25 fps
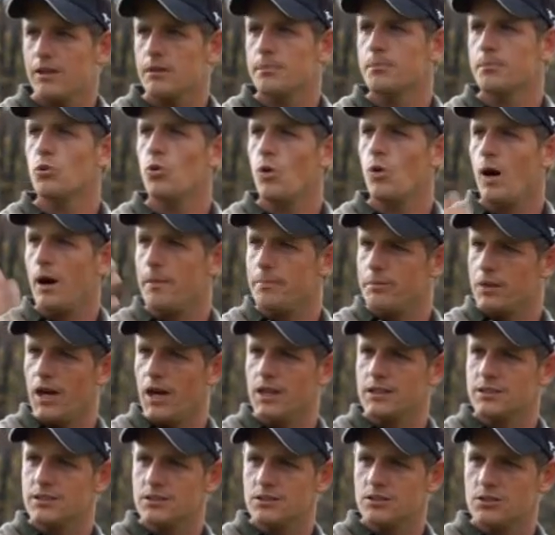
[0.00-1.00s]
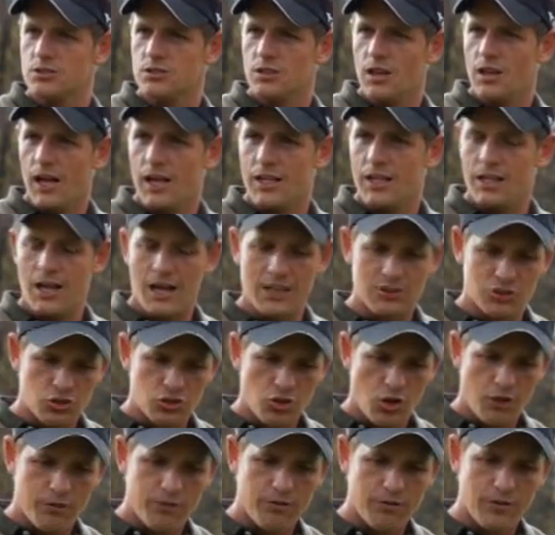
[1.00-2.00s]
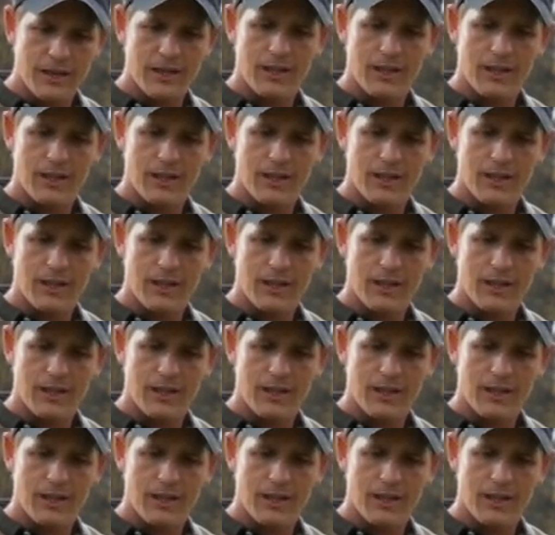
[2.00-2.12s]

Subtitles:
the ball up nice and softly